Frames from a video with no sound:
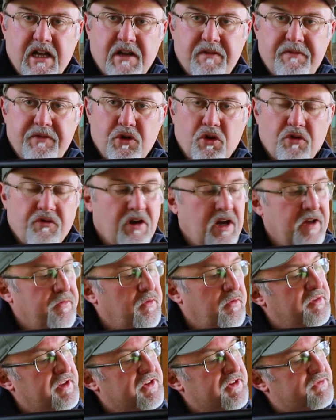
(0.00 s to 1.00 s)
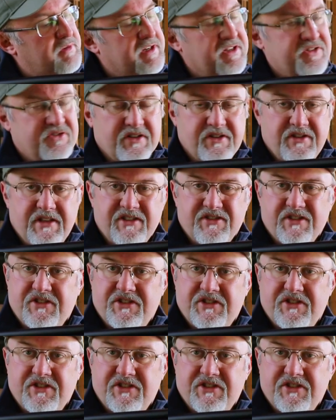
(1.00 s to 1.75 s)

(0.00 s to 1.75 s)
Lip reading: for your rifle, and this one is a